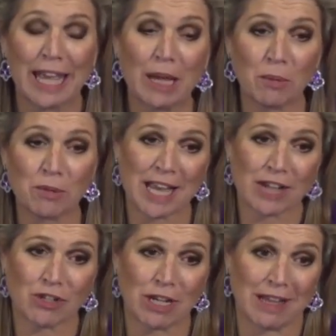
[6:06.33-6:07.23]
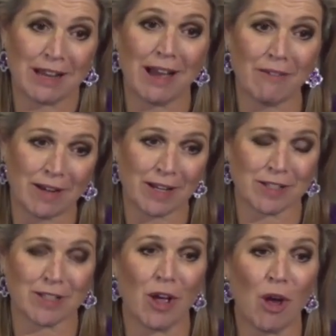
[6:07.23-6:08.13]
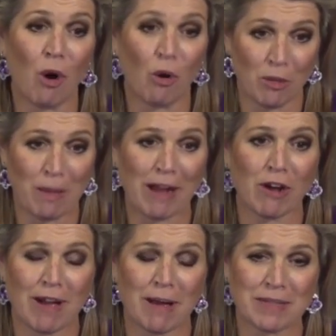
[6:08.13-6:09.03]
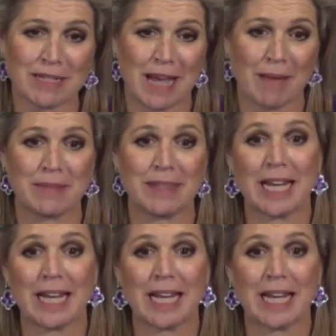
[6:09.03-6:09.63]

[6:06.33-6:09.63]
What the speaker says: it was actually the governance of the Bank of Amsterdam